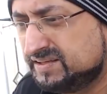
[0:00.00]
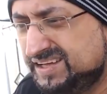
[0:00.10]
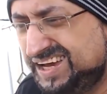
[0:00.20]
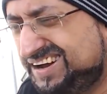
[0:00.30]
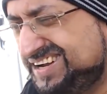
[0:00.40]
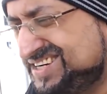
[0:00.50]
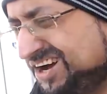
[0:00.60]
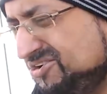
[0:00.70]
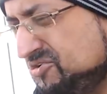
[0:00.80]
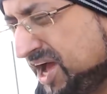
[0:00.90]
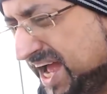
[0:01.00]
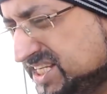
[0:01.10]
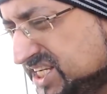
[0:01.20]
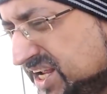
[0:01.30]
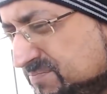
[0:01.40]
Yeah, I know
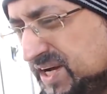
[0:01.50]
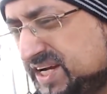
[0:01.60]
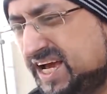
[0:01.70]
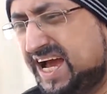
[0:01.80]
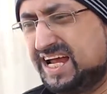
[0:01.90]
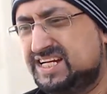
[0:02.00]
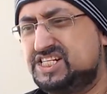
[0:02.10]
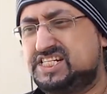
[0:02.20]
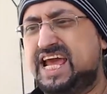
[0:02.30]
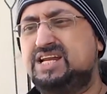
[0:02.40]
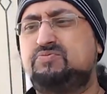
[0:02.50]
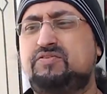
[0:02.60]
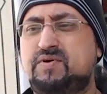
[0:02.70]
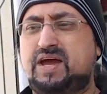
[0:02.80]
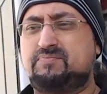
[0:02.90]
Angela Monahan. He's dead
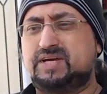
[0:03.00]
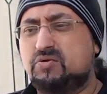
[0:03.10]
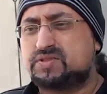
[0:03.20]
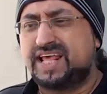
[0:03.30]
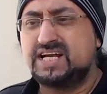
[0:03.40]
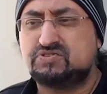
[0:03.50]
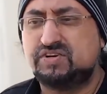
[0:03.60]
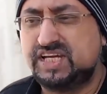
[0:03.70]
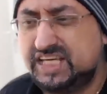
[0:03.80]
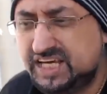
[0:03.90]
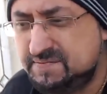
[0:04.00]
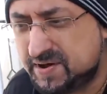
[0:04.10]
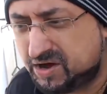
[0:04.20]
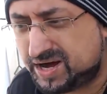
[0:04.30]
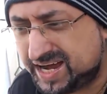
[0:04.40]
with me. Oh, thanks for the
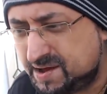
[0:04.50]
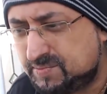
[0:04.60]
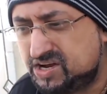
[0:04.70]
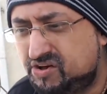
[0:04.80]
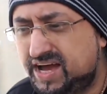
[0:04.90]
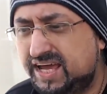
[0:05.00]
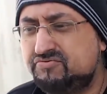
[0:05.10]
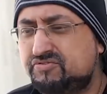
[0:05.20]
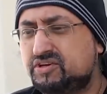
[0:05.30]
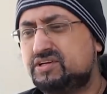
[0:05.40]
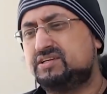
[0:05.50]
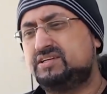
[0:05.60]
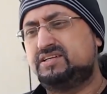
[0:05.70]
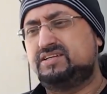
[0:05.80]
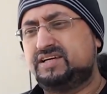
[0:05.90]
email. I am alive.
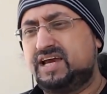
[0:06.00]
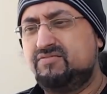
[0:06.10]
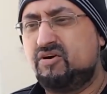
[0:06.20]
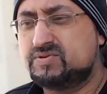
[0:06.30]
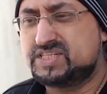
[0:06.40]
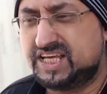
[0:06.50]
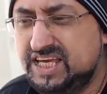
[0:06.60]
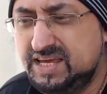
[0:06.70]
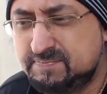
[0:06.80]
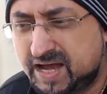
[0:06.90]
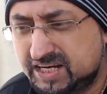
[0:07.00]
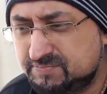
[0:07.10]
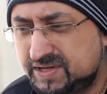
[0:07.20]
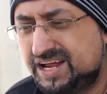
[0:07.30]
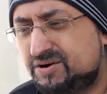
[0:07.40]
Everyone was emailing
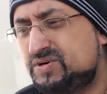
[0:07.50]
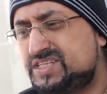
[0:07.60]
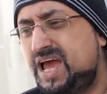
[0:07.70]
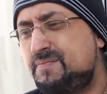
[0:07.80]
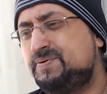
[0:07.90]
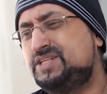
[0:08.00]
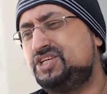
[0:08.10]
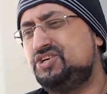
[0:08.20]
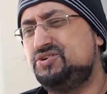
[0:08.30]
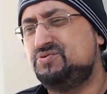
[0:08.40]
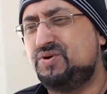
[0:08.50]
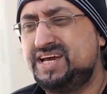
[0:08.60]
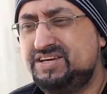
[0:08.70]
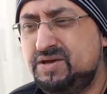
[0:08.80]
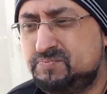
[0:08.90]
me like, "What's happened to you?
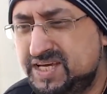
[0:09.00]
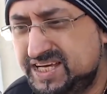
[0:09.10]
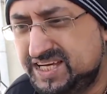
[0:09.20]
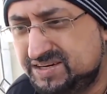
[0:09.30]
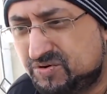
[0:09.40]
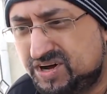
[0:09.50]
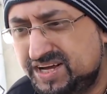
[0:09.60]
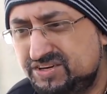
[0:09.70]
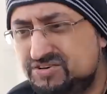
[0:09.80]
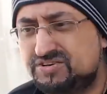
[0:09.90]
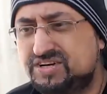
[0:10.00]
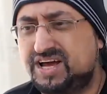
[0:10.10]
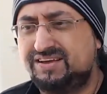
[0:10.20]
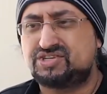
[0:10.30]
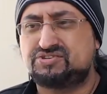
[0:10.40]
Where you been? Why are you not
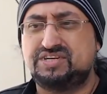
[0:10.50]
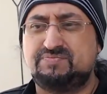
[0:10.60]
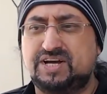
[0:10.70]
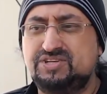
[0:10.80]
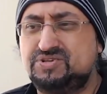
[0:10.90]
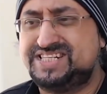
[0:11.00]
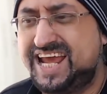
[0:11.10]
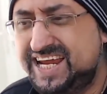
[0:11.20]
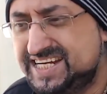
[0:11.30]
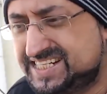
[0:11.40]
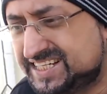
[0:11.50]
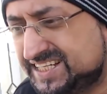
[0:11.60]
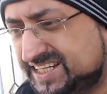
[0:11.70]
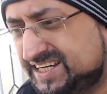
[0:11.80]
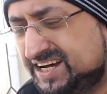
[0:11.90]
live stream? Are you dead?
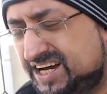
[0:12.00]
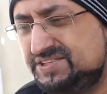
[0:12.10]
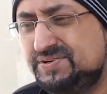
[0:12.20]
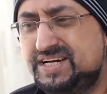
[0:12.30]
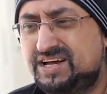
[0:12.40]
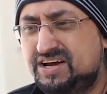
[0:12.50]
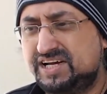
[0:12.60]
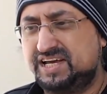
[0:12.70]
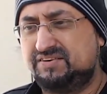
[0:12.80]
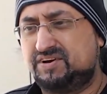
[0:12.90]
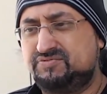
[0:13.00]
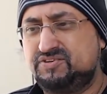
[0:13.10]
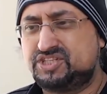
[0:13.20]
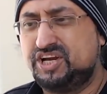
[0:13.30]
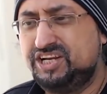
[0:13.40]
Are you alive? Have you
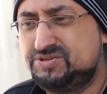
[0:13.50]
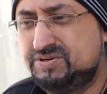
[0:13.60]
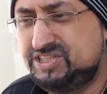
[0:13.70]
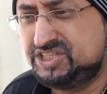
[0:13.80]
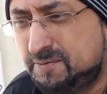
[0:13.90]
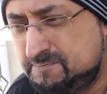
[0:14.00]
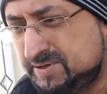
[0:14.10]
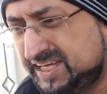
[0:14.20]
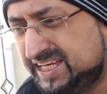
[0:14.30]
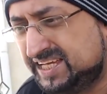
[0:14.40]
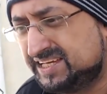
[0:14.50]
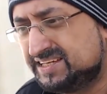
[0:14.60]
turned into a zombie?